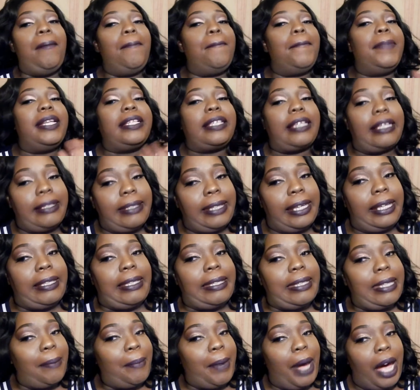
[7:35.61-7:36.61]
I'm just gonna say
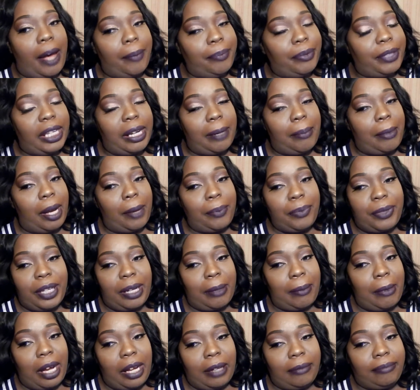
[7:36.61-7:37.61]
it's the bomb to the bomb to
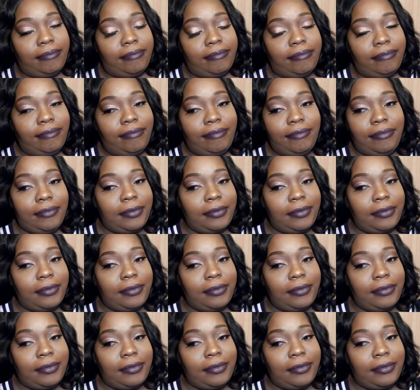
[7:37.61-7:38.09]
the bomb.